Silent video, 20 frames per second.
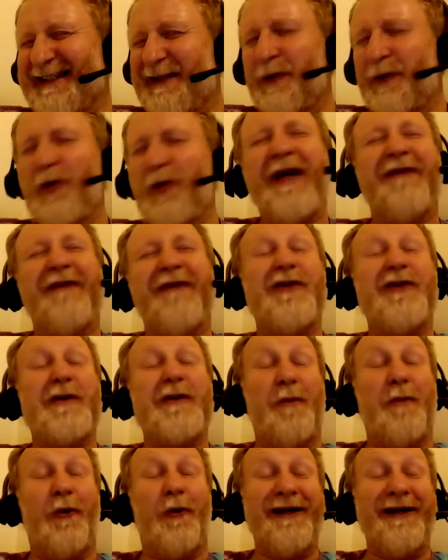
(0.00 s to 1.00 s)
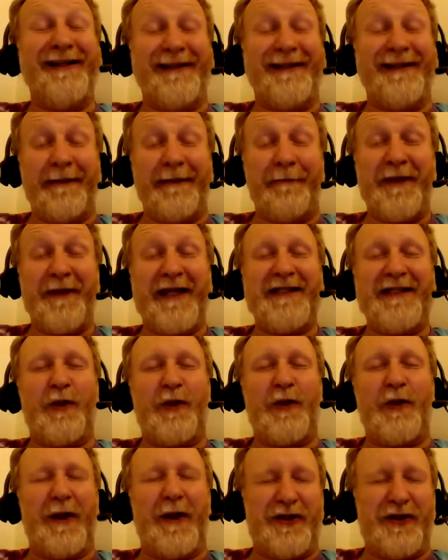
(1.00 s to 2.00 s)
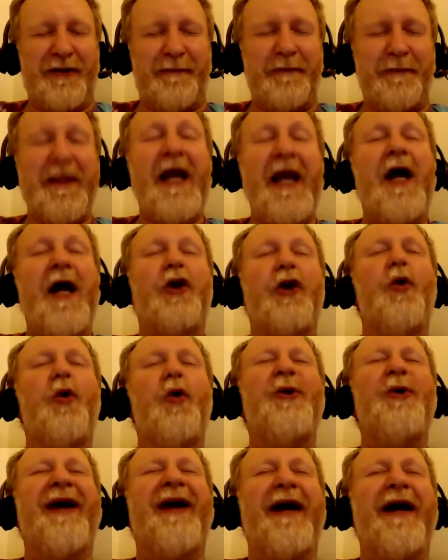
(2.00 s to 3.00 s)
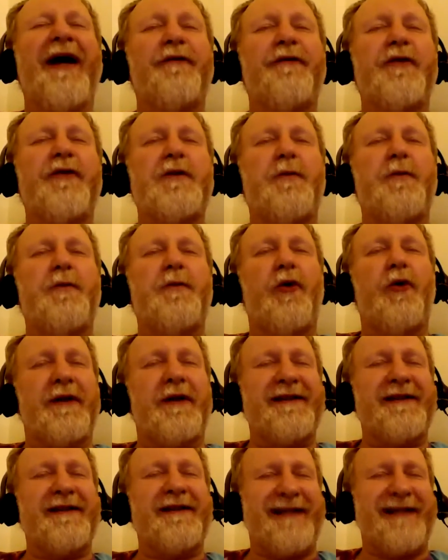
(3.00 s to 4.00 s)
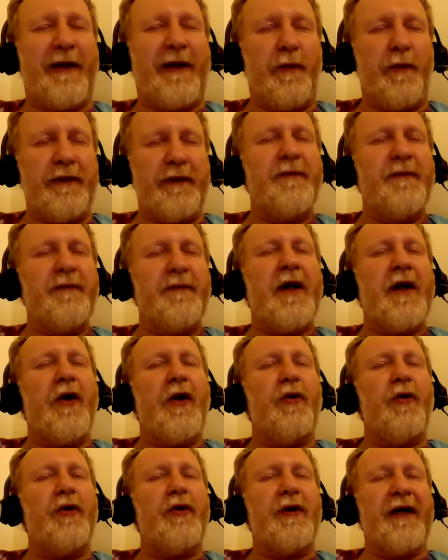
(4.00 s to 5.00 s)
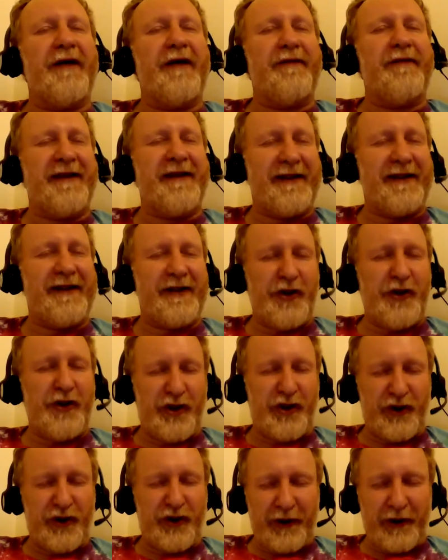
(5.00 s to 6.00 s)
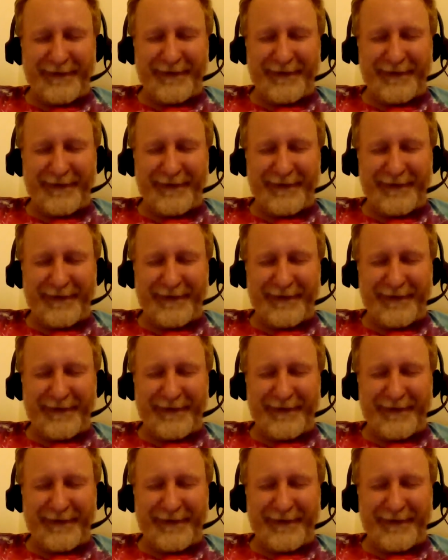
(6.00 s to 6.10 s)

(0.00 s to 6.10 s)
do you have to spoil them that's the question do you have to spoil someone who you love unconditionally